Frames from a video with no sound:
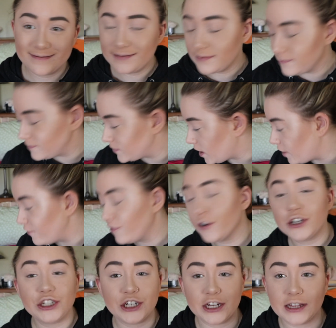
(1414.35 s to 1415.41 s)

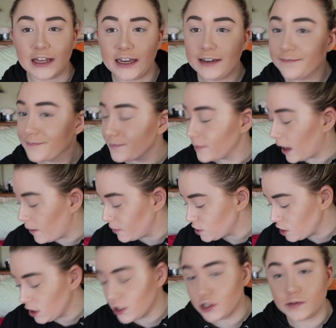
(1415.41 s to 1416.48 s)
Unfortunately. I wish
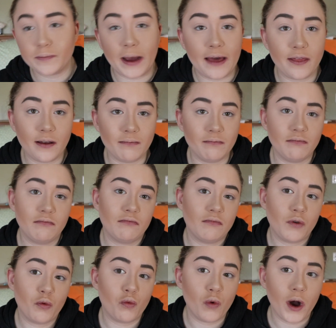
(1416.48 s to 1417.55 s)
I could just buy them
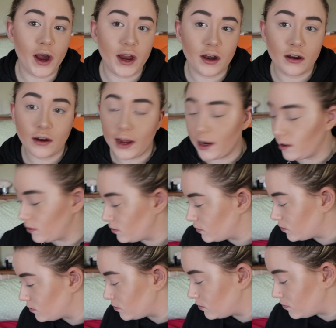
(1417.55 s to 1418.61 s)
one and
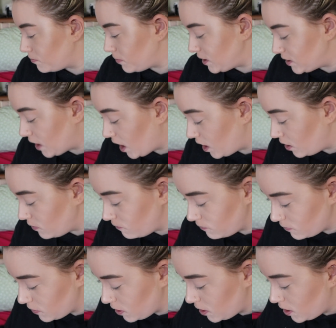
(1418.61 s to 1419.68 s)
be done.
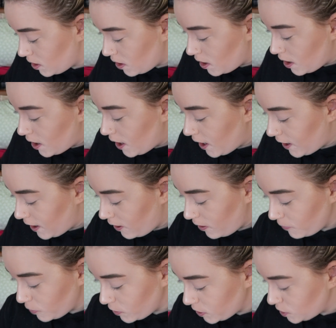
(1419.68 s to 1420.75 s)
And now
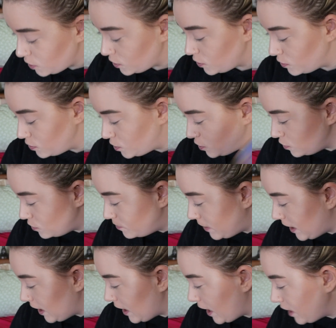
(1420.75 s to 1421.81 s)
I'm going to do
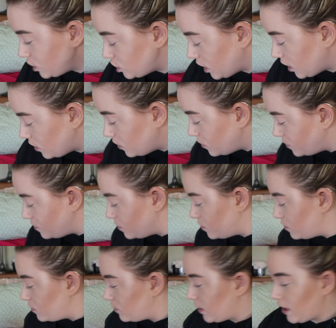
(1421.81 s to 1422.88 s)
my eyeshadow.
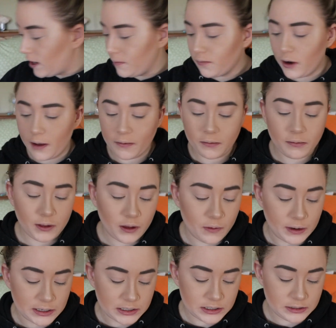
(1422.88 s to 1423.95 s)
And I'm probably
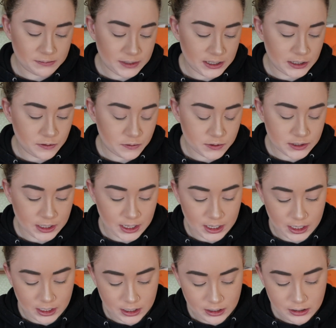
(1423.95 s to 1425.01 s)
going to be
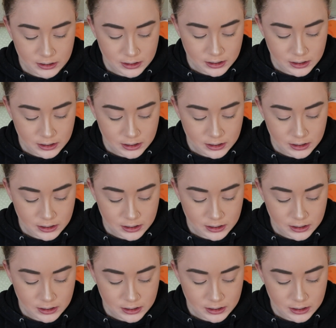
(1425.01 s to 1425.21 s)
using